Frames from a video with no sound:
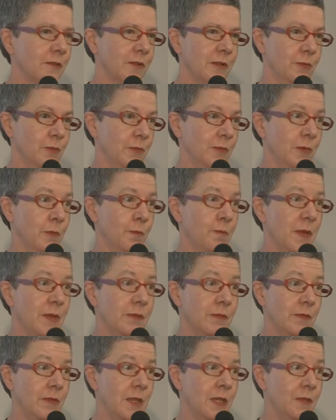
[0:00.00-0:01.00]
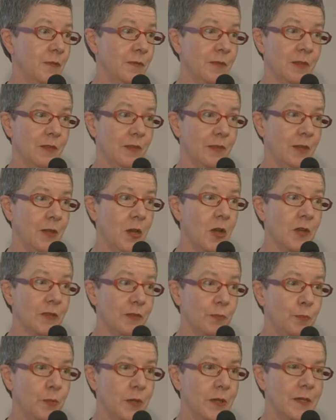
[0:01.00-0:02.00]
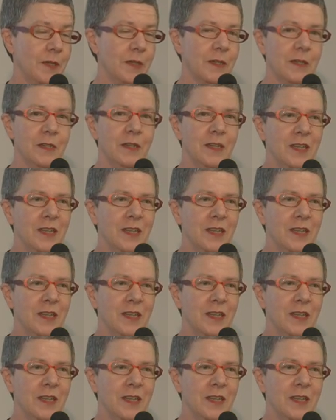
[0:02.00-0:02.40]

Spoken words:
it was the best thing since sliced bread, and